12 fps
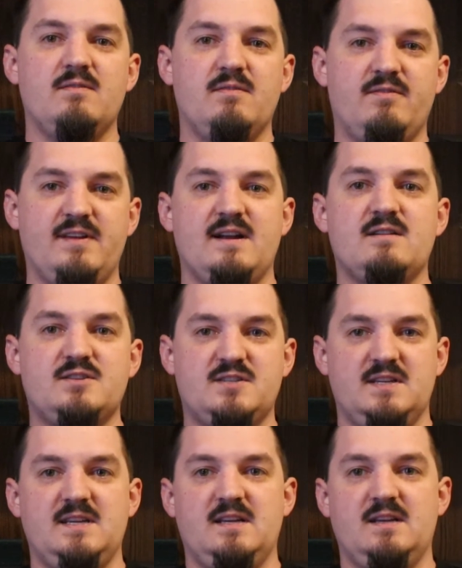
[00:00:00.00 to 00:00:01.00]
their
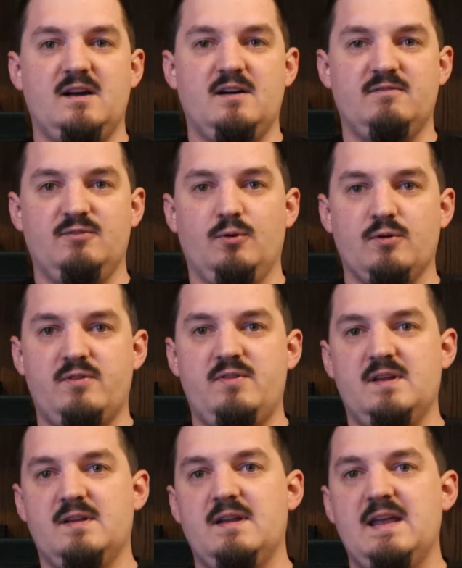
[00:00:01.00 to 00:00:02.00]
city of
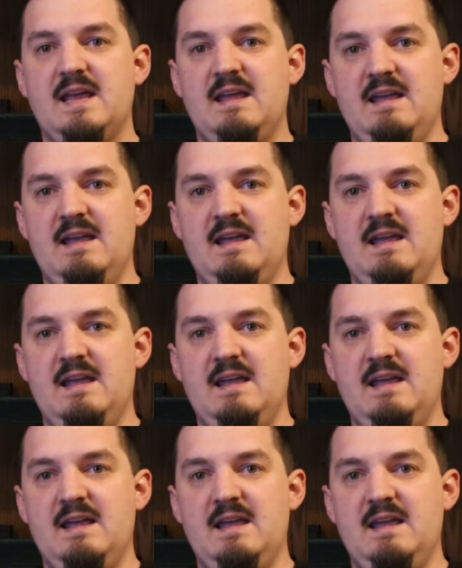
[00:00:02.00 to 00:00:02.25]
Lorthian